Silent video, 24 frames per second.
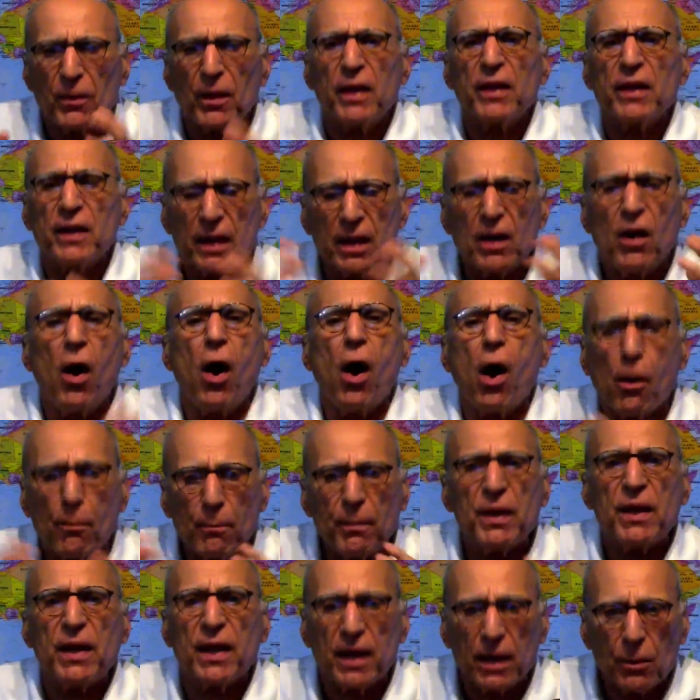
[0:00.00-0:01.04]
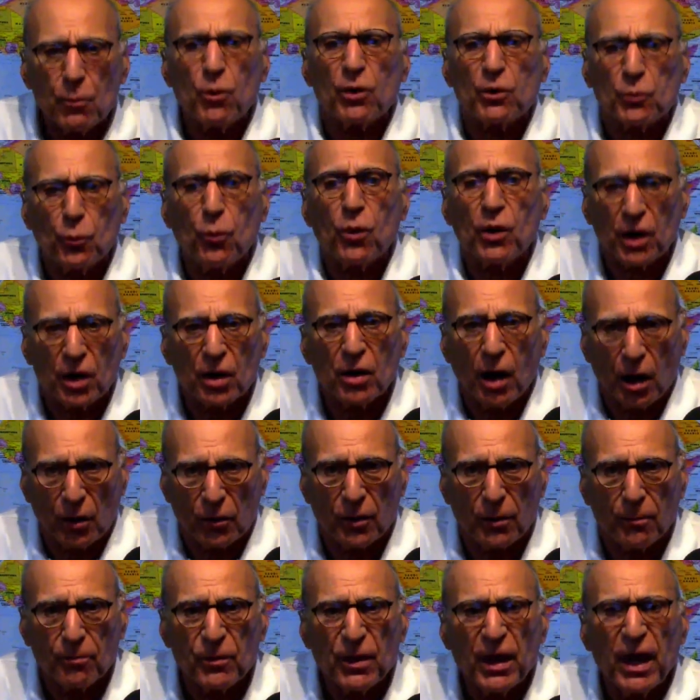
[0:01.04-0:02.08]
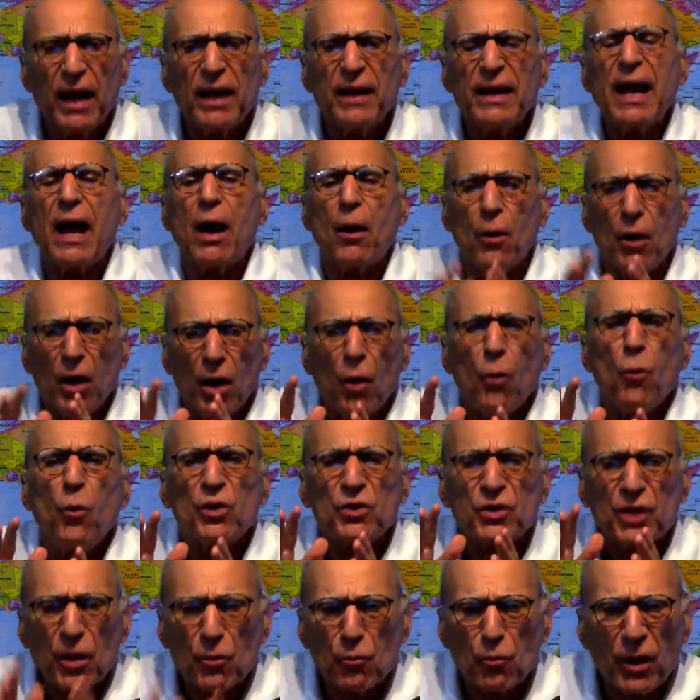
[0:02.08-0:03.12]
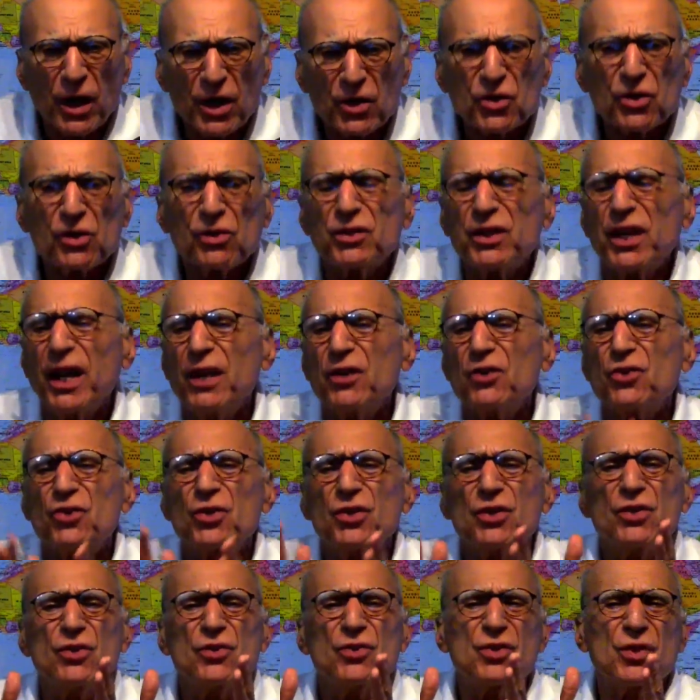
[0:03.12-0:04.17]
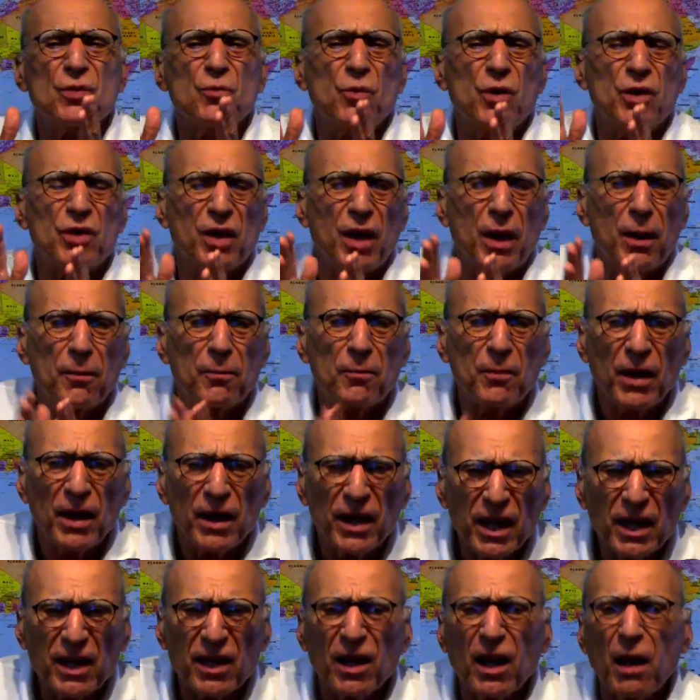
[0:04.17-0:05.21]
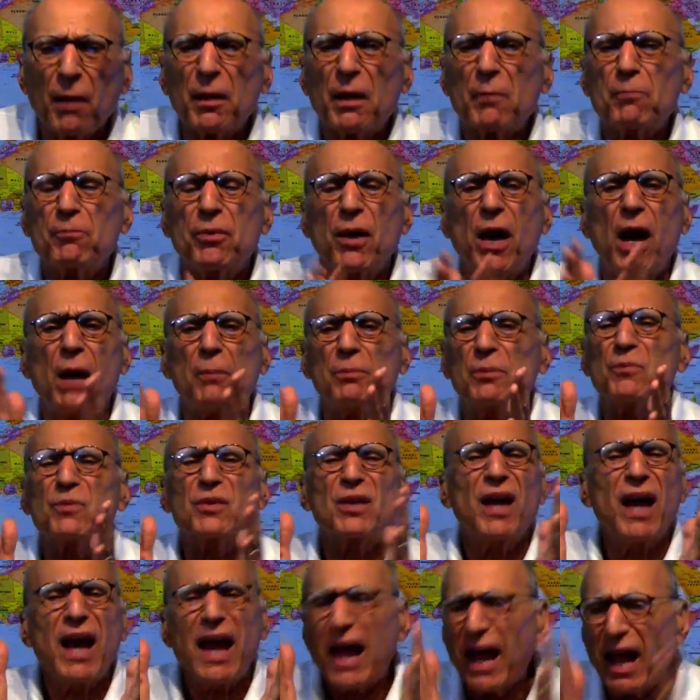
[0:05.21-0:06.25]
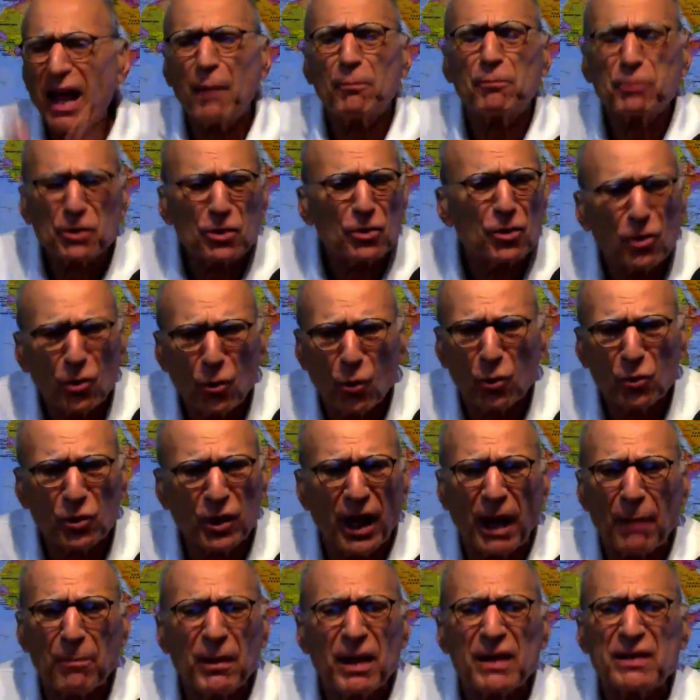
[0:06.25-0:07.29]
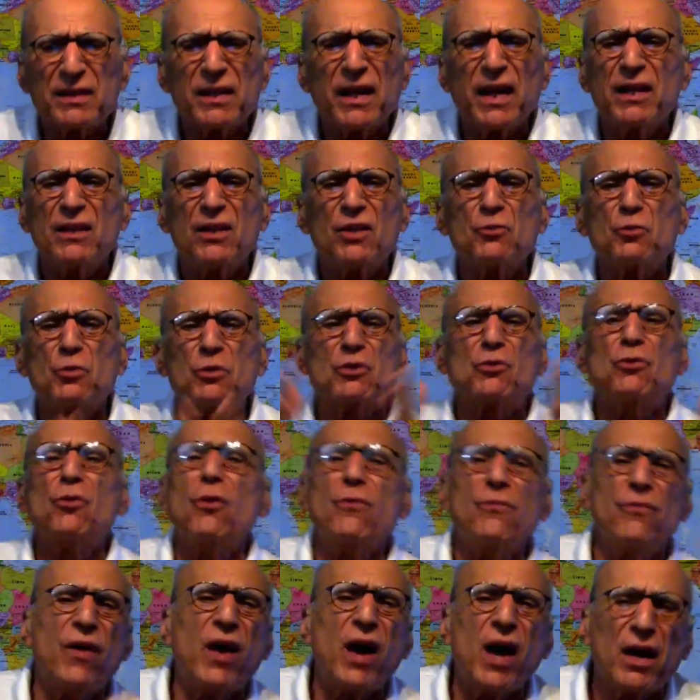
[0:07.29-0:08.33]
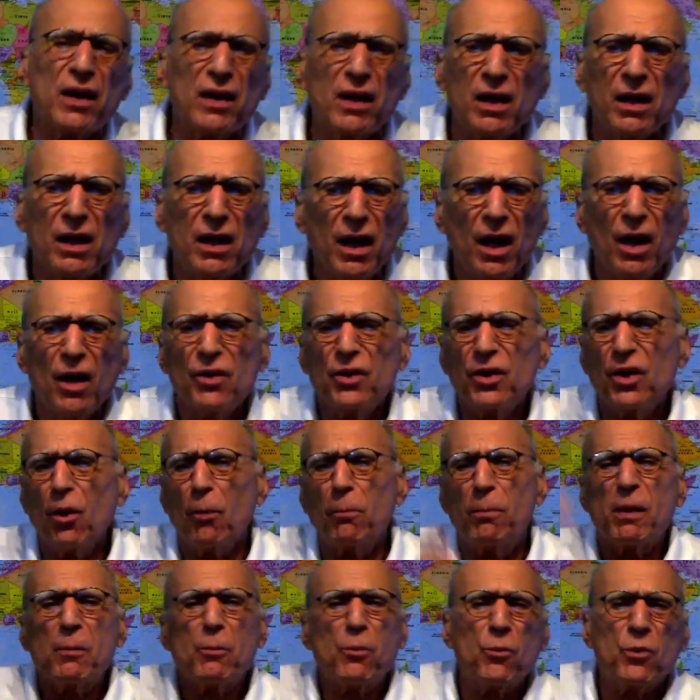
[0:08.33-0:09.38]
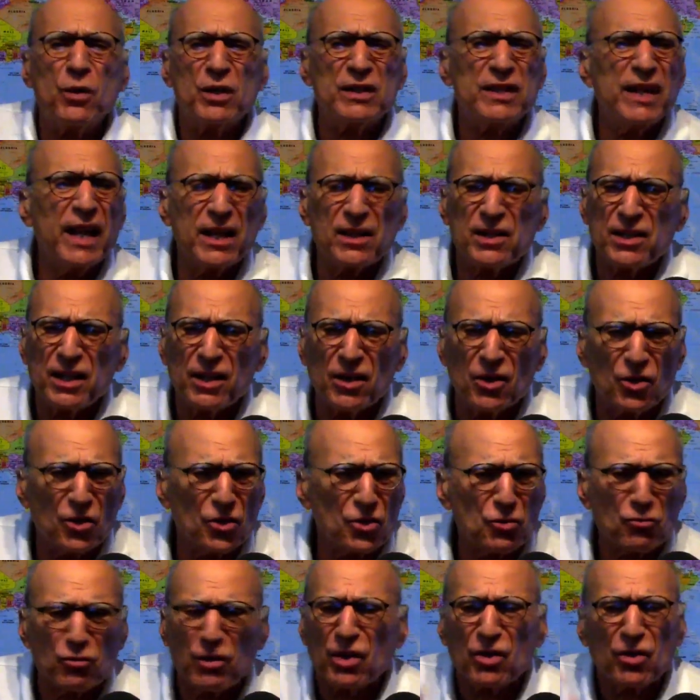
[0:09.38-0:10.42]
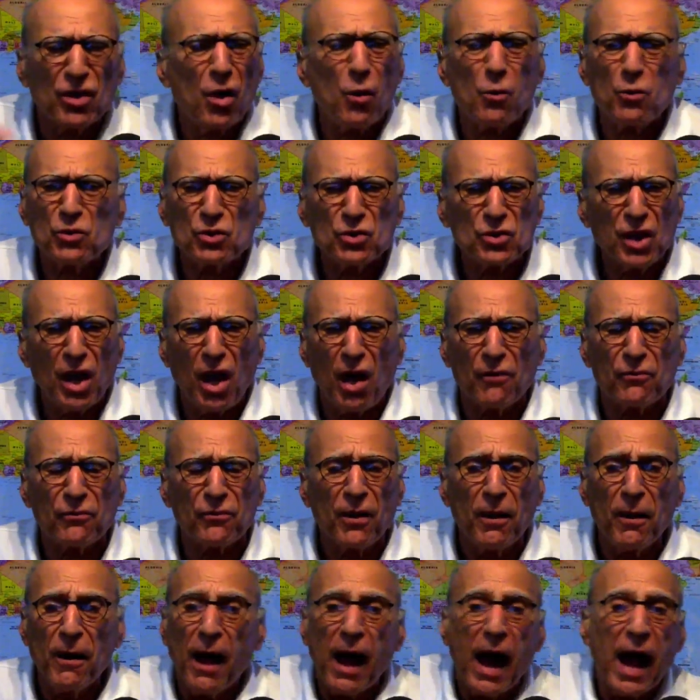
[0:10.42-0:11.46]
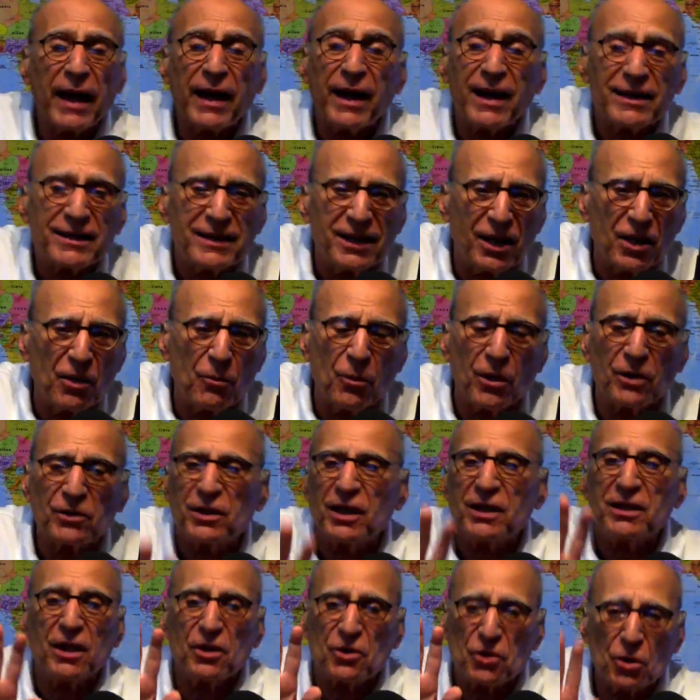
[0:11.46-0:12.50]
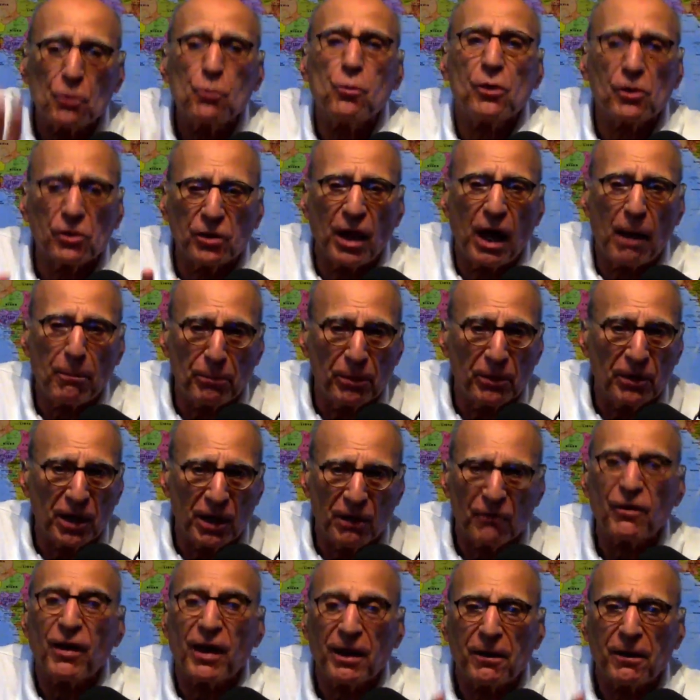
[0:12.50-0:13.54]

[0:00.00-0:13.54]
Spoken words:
in harmony with one another. Now, were there racial tensions and were there economic problems? Absolutely. I'm not saying this was nirvana. People were dancing in the street. No, it was tough. I got to tell you one thing that you will not believe.